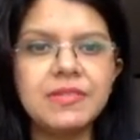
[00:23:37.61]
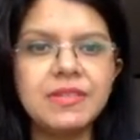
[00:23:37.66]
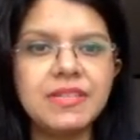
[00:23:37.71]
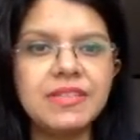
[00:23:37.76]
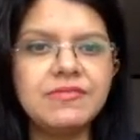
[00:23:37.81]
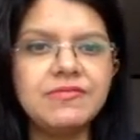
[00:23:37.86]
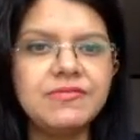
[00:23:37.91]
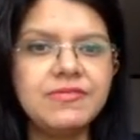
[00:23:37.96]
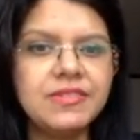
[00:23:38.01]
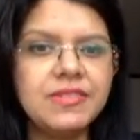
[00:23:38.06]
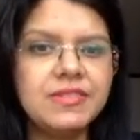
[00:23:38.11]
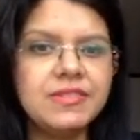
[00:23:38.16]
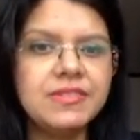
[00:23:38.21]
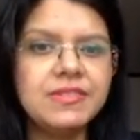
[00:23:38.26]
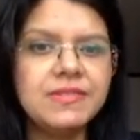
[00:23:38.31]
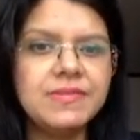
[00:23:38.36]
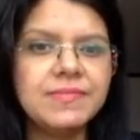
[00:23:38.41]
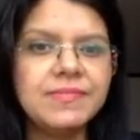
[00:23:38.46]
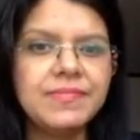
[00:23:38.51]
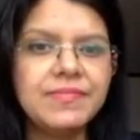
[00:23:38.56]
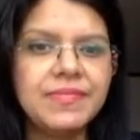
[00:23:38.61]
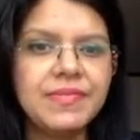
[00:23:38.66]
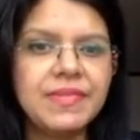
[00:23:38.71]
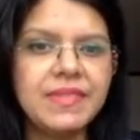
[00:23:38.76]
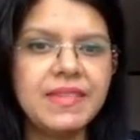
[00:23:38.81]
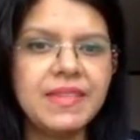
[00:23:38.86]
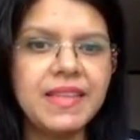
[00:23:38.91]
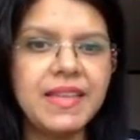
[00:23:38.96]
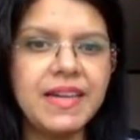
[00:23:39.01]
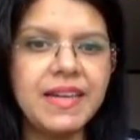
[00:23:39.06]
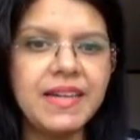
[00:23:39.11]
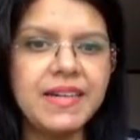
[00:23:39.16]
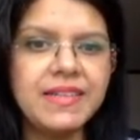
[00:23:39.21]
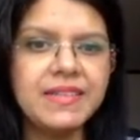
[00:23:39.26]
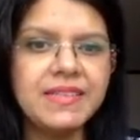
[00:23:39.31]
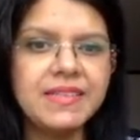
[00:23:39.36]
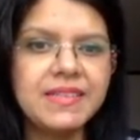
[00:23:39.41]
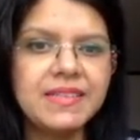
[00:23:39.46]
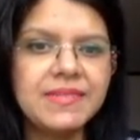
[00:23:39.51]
infer that